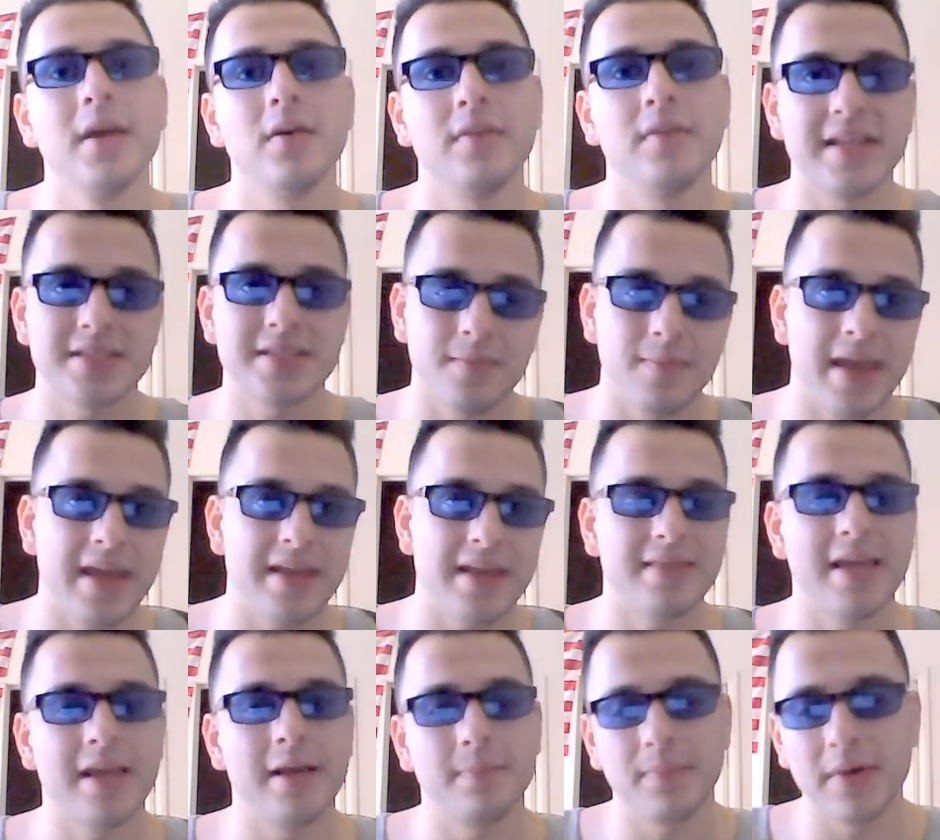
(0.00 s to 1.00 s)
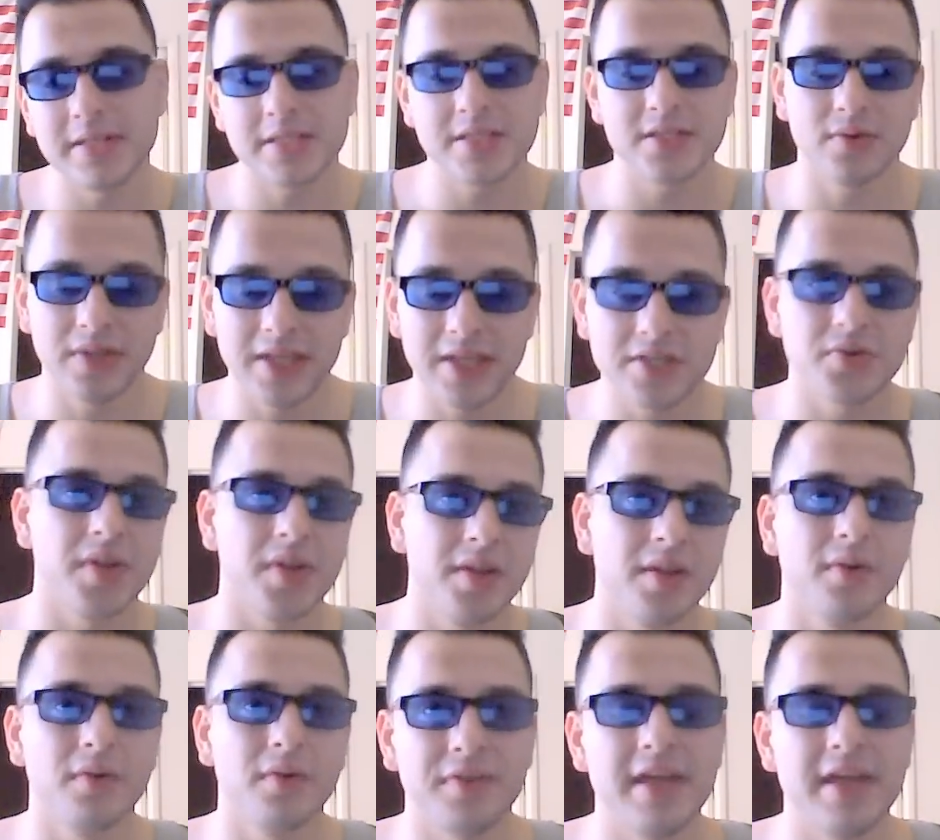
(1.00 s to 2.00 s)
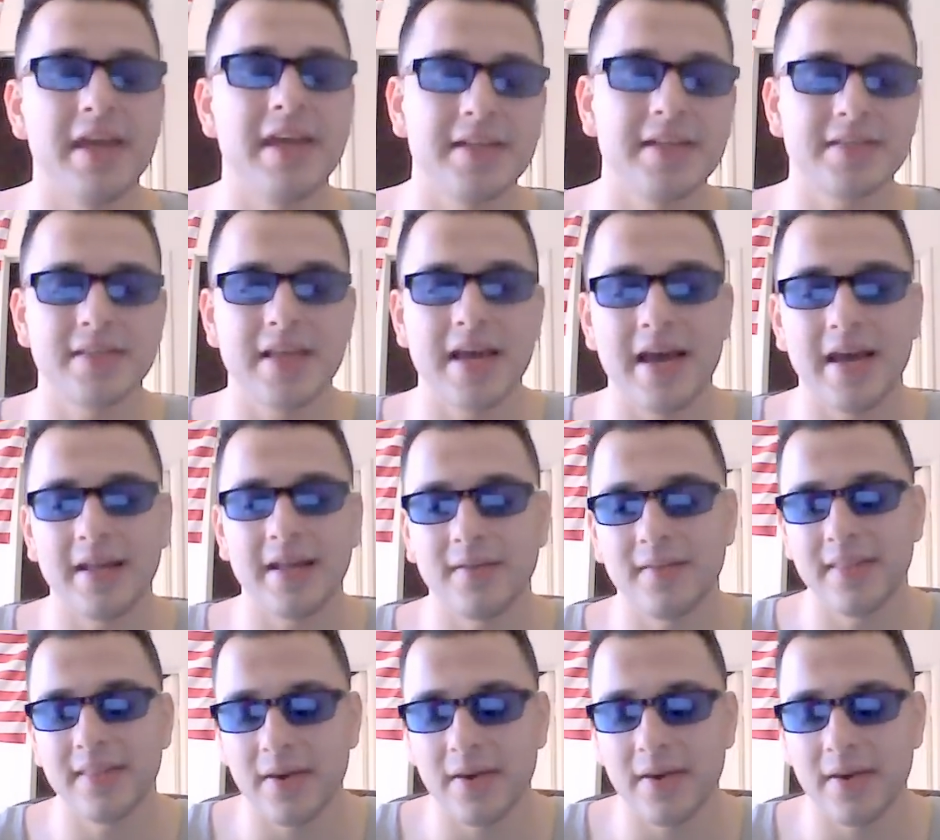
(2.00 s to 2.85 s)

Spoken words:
That's the main thing. But so these are the little things that